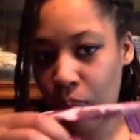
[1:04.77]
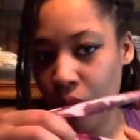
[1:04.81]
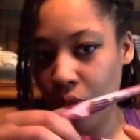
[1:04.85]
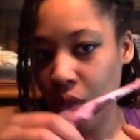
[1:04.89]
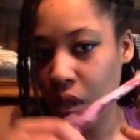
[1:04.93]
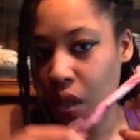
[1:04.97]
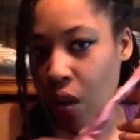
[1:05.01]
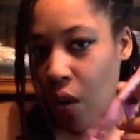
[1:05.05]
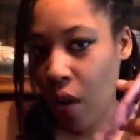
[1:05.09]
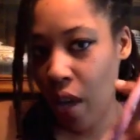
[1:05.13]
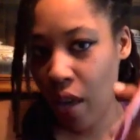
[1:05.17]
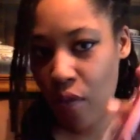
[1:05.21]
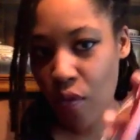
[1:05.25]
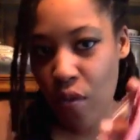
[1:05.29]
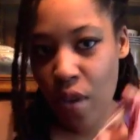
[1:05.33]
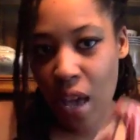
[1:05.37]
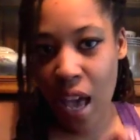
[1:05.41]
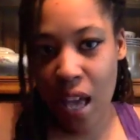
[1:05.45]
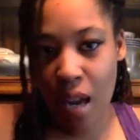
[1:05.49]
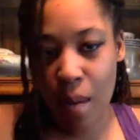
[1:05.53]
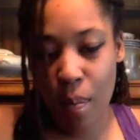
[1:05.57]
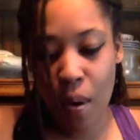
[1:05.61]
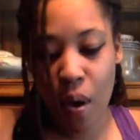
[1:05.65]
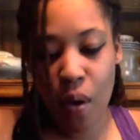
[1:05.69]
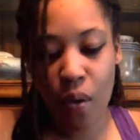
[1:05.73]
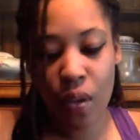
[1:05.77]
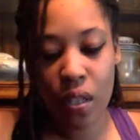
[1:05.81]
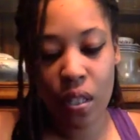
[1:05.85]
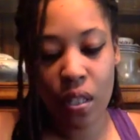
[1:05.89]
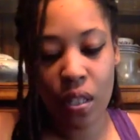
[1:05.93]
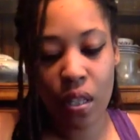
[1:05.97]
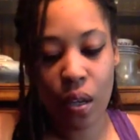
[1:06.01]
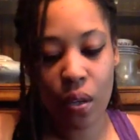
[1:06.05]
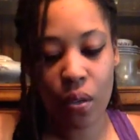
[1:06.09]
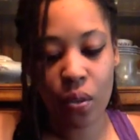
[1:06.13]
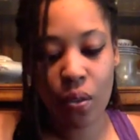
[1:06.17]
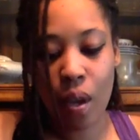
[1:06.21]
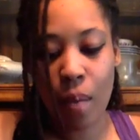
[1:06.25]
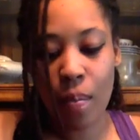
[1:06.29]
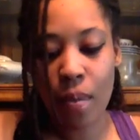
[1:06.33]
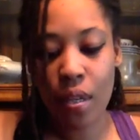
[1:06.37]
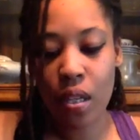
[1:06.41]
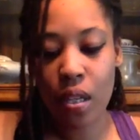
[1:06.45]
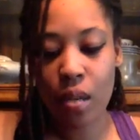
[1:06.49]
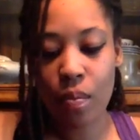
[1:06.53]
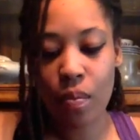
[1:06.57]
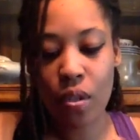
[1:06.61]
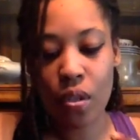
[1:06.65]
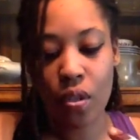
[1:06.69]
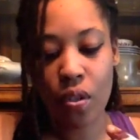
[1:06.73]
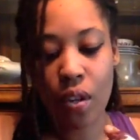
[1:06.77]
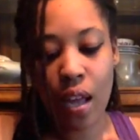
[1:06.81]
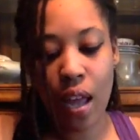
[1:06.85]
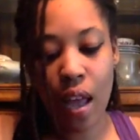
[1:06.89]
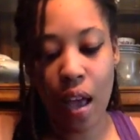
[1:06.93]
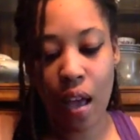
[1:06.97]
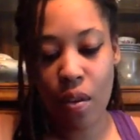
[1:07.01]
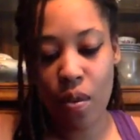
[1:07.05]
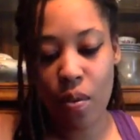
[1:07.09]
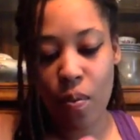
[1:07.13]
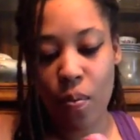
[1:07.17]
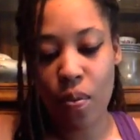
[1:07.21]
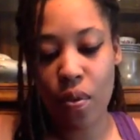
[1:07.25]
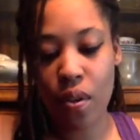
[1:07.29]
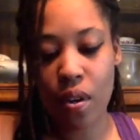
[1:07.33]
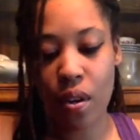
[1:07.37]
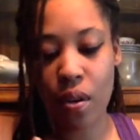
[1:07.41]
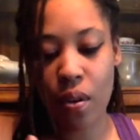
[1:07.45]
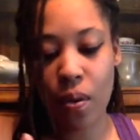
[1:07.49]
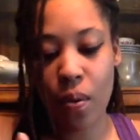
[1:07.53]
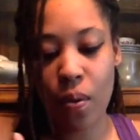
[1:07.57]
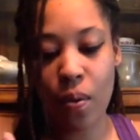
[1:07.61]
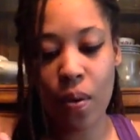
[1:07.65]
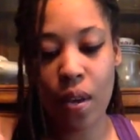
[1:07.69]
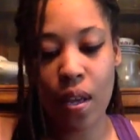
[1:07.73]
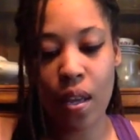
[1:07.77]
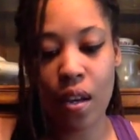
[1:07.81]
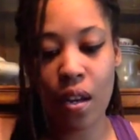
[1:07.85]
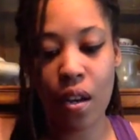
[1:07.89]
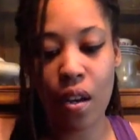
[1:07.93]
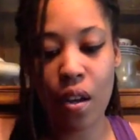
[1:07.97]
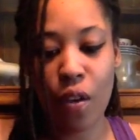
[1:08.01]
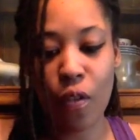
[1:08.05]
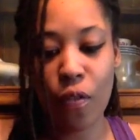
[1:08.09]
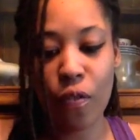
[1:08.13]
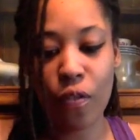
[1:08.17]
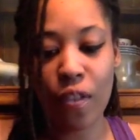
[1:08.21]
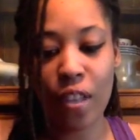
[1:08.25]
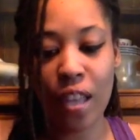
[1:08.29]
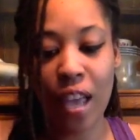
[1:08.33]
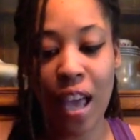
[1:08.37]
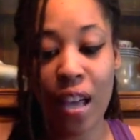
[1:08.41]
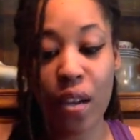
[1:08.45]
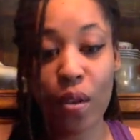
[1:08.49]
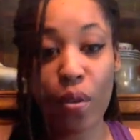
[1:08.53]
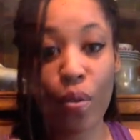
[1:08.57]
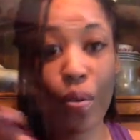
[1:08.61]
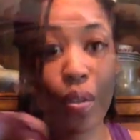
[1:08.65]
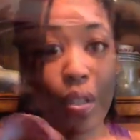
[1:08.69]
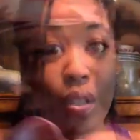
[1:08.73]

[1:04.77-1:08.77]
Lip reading: you know, if you had a ponytail. So I'm going to demonstrate how you put it on, and hopefully I do